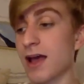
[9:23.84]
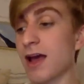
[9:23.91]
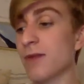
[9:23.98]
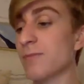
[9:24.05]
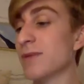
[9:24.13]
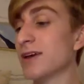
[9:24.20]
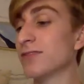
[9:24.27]
I
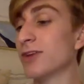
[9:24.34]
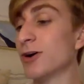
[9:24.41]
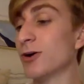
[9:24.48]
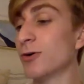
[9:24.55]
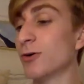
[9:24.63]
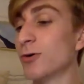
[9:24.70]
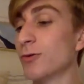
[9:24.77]
made the
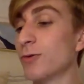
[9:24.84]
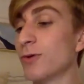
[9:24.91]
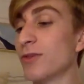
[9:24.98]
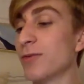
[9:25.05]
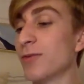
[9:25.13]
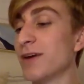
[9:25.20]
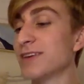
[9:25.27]
hole
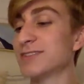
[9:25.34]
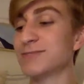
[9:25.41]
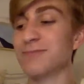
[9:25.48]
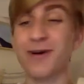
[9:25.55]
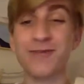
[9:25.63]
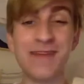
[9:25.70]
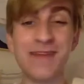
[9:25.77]
with a
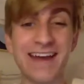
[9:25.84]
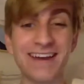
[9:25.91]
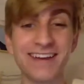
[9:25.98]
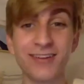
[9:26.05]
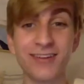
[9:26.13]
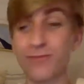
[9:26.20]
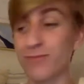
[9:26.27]
baseball bat
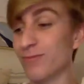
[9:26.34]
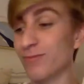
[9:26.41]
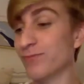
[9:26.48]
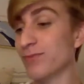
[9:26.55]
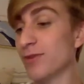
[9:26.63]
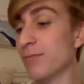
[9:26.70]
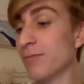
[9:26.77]

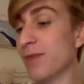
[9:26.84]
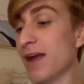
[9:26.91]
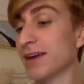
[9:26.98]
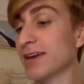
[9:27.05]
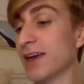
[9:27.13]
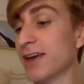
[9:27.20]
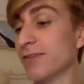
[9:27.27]

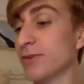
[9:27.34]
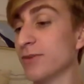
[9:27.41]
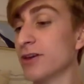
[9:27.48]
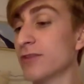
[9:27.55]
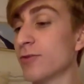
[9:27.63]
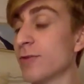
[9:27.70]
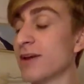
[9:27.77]
Mack gave
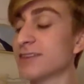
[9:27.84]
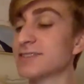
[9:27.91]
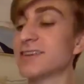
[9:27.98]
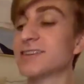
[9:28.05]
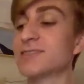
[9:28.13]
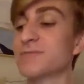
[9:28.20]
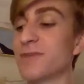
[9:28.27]
me for my
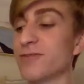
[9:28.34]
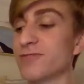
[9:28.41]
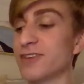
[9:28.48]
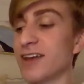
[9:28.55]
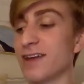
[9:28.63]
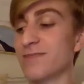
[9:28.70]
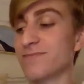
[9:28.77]
sixth
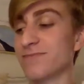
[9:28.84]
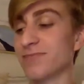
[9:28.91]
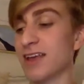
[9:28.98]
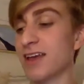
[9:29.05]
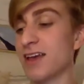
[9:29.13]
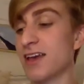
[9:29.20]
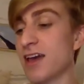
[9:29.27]
birthday.
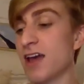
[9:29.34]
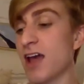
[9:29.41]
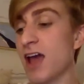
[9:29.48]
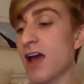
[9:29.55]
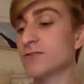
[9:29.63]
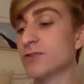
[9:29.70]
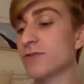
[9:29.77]

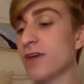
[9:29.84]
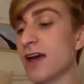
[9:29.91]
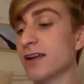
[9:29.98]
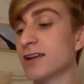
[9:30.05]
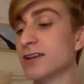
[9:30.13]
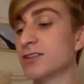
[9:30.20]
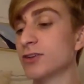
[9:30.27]
After
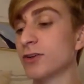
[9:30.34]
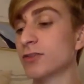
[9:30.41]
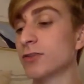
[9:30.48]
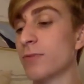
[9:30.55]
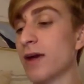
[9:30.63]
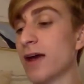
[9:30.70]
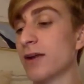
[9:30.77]
that, he took
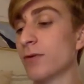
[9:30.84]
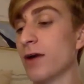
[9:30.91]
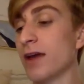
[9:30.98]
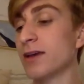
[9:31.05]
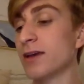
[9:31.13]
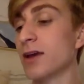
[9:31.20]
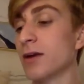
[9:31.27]
the bat
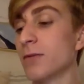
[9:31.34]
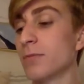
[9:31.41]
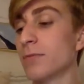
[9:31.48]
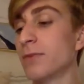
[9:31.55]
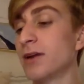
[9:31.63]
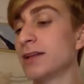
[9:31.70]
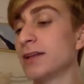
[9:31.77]
away,
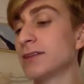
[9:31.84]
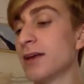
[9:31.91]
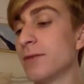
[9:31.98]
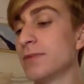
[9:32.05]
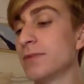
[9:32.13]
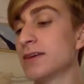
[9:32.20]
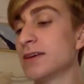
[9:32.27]
but he
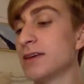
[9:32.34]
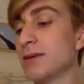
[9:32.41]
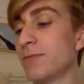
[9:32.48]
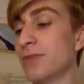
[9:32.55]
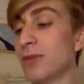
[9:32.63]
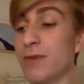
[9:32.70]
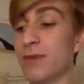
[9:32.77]
let me
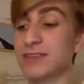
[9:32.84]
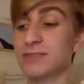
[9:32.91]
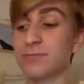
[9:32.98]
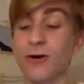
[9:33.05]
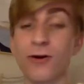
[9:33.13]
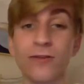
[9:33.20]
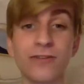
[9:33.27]
keep the
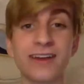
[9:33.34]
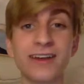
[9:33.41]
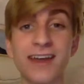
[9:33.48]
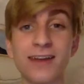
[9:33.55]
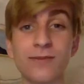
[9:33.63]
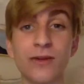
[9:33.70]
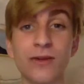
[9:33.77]
baseball that
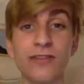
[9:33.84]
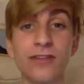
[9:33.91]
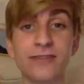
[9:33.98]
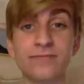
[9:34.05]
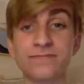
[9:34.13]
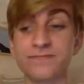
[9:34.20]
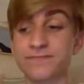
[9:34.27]
came with it.